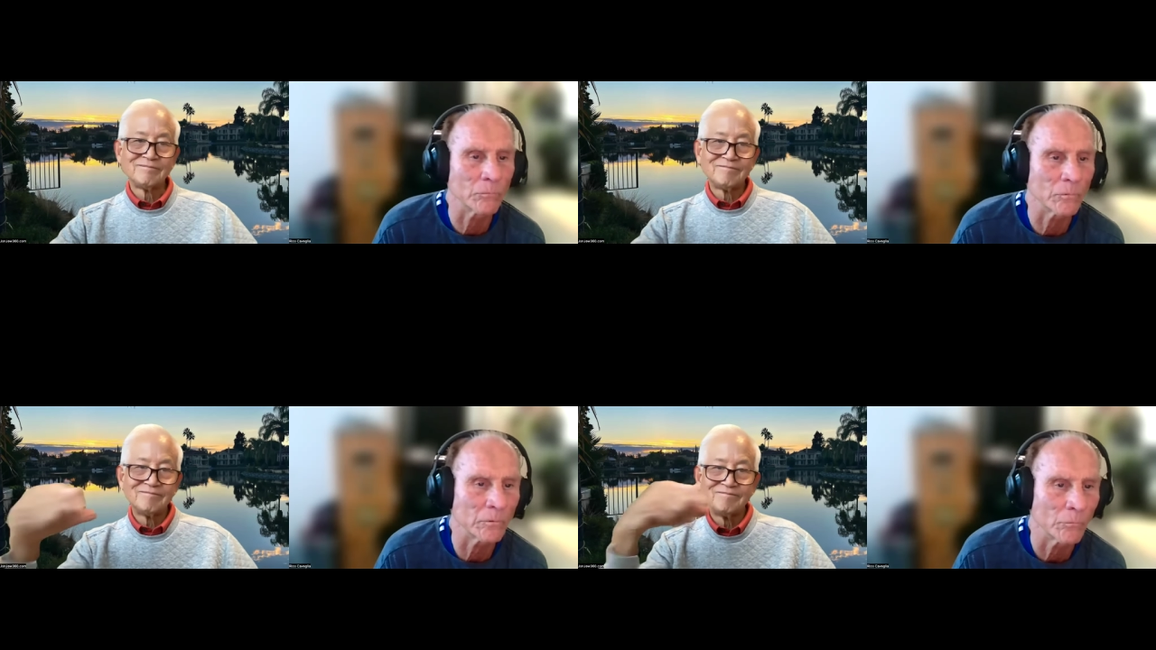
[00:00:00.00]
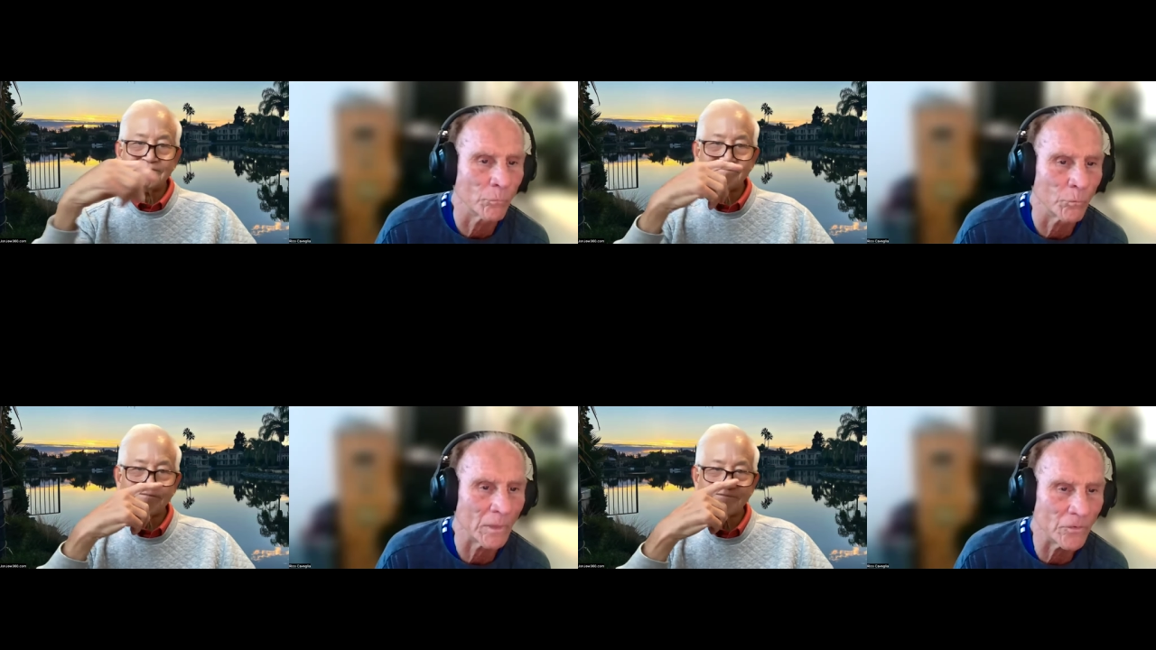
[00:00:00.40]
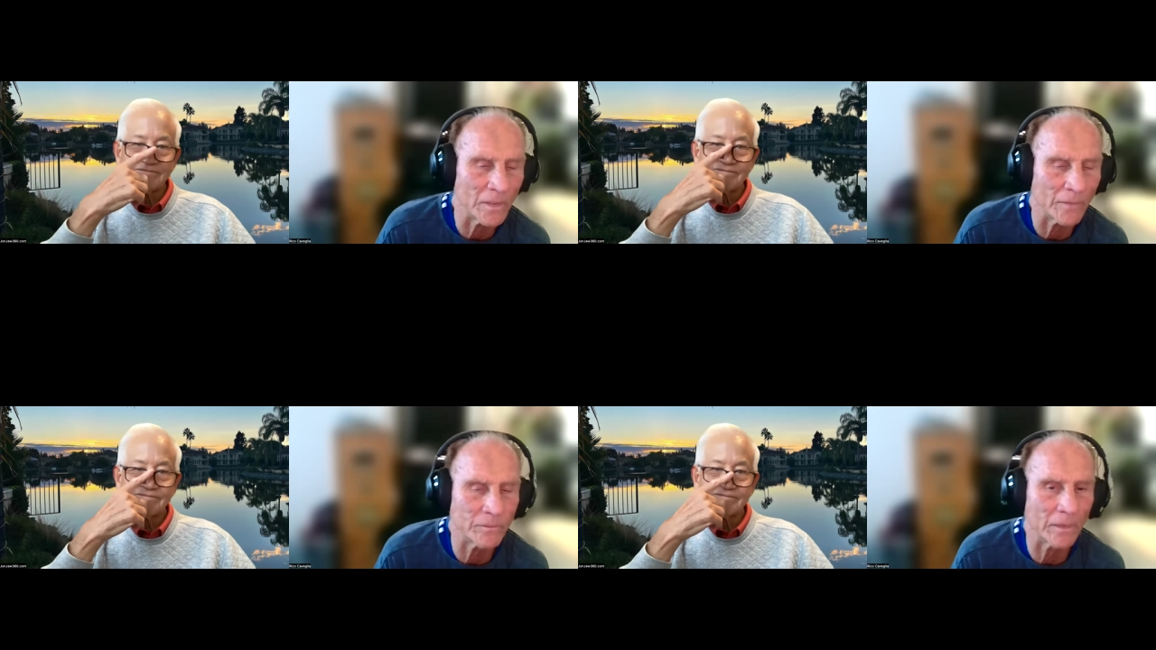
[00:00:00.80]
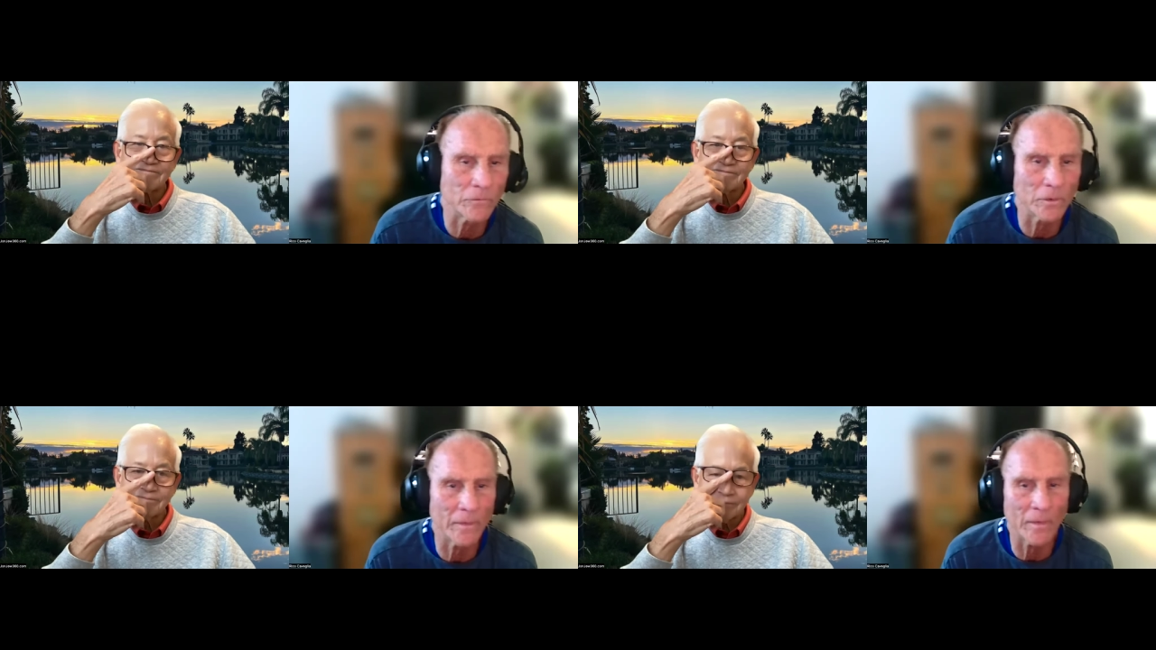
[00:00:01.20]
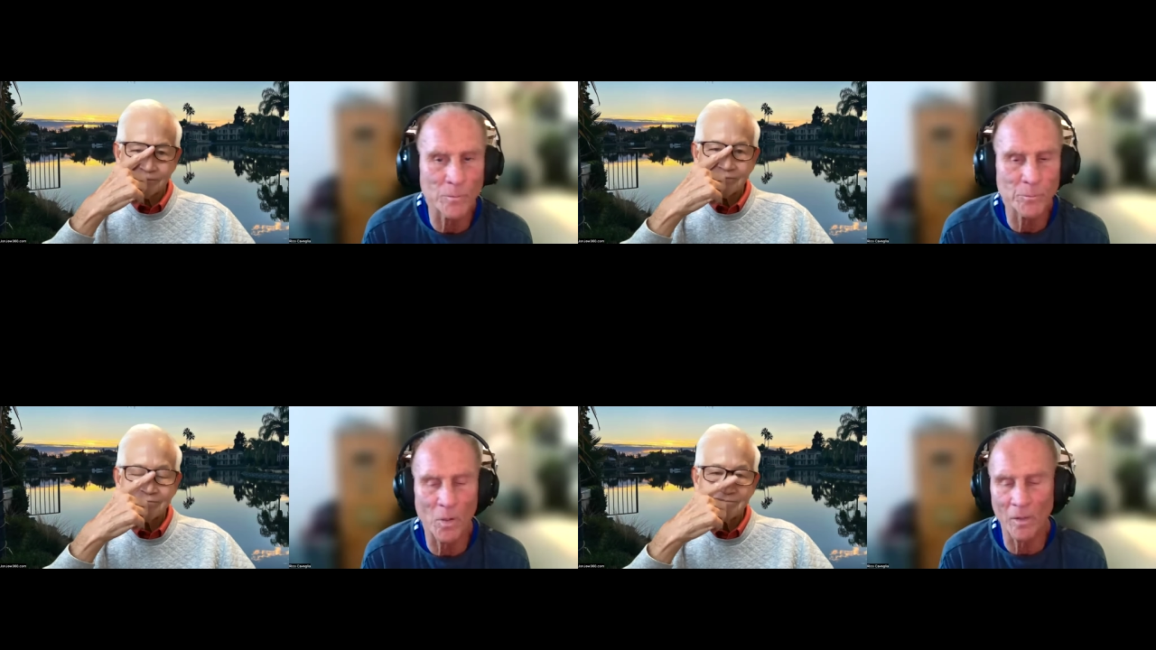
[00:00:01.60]
Speaker 1: Well, let's shift into the
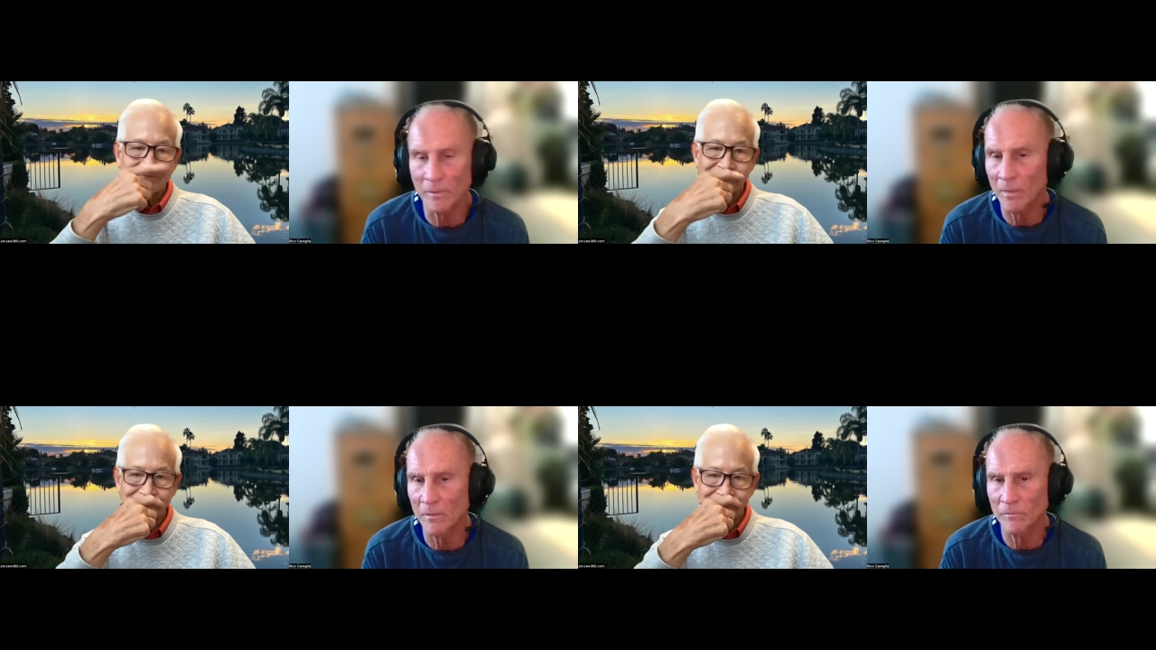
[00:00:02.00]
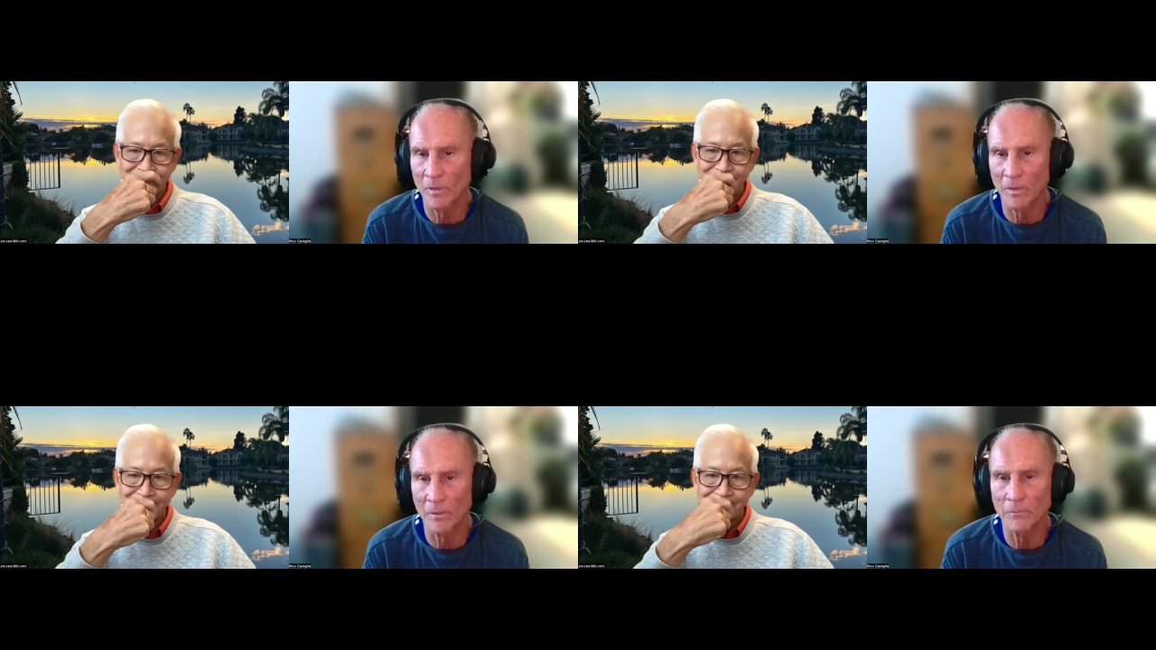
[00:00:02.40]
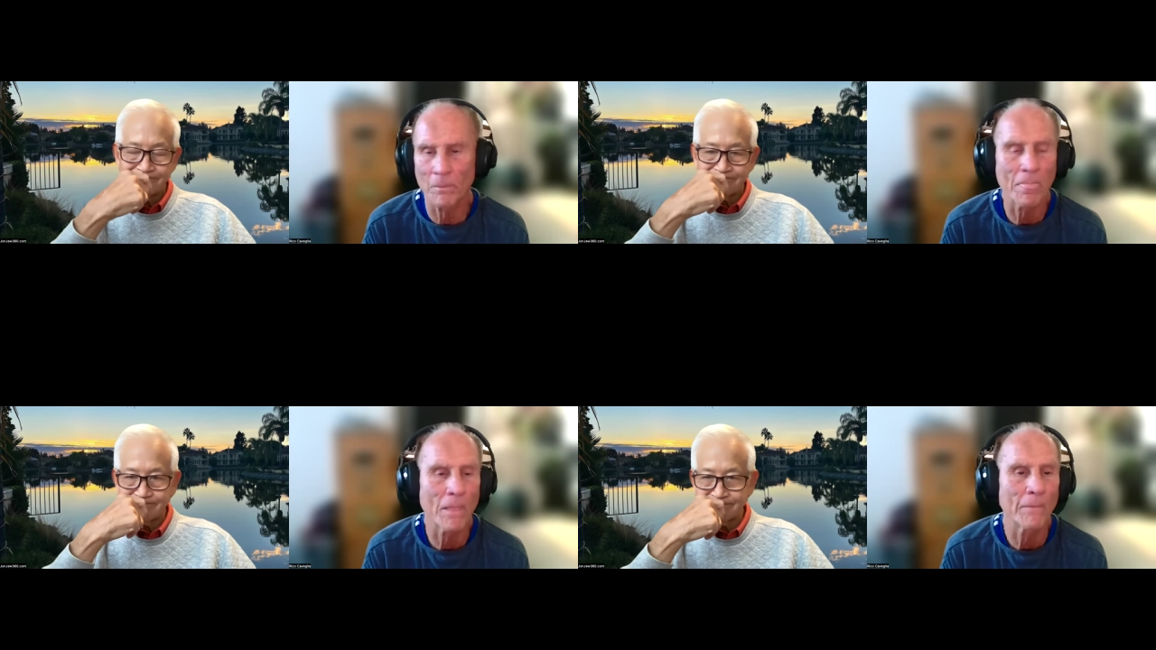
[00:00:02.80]
other part of our